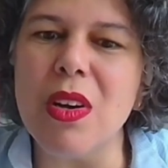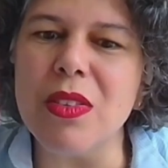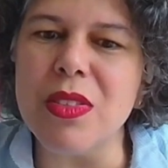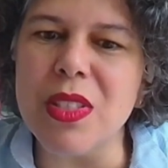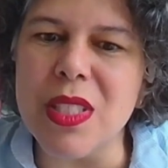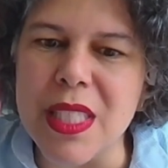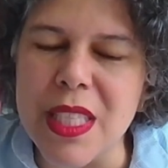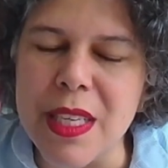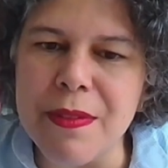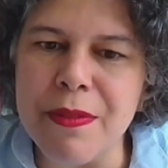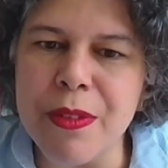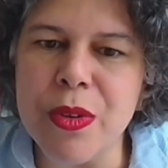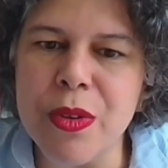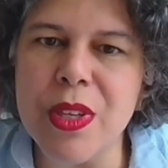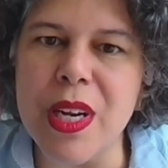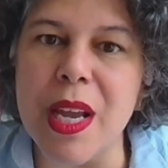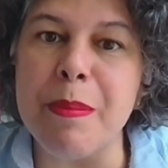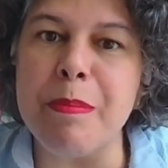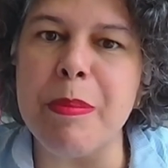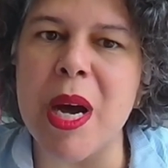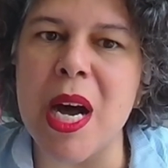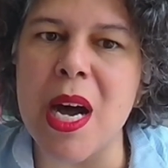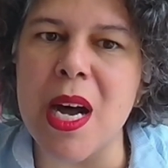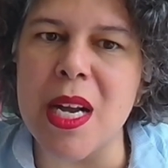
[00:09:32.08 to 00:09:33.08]
Seafood and
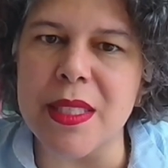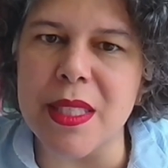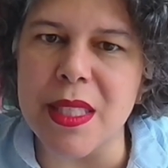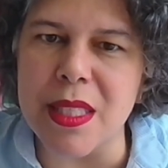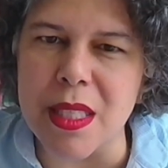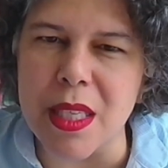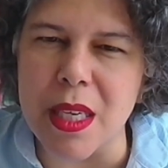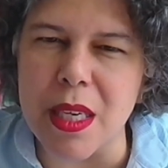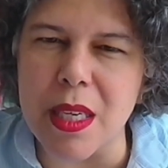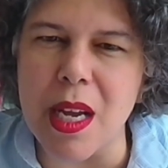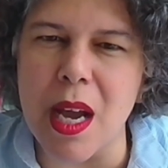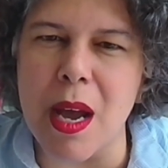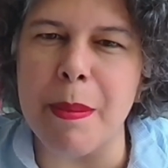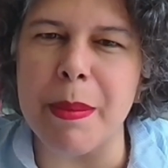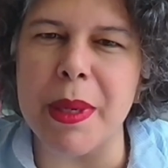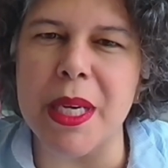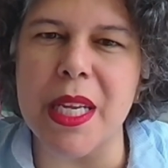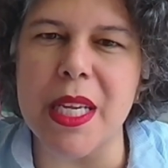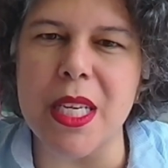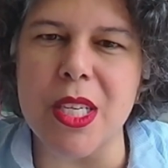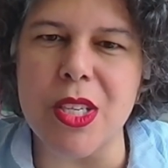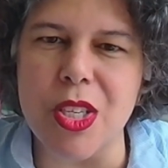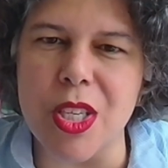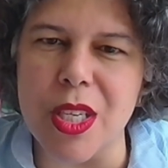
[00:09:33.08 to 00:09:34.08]
pasta
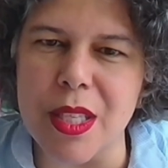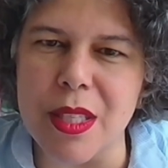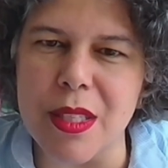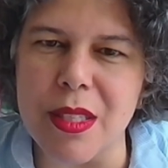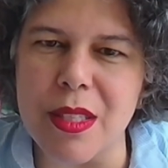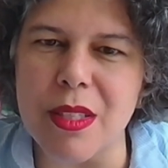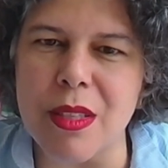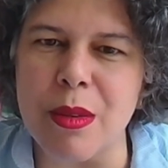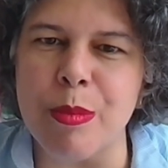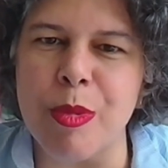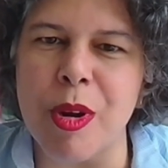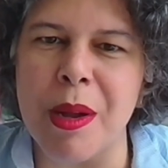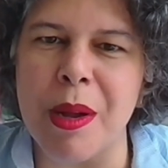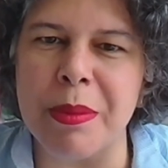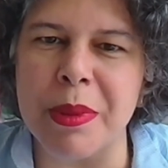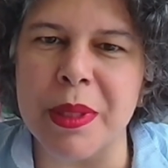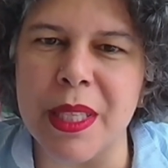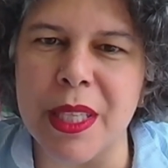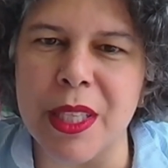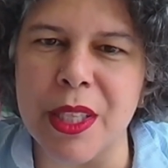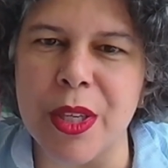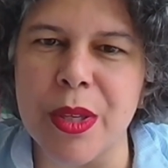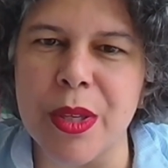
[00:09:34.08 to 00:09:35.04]
combinations are probably a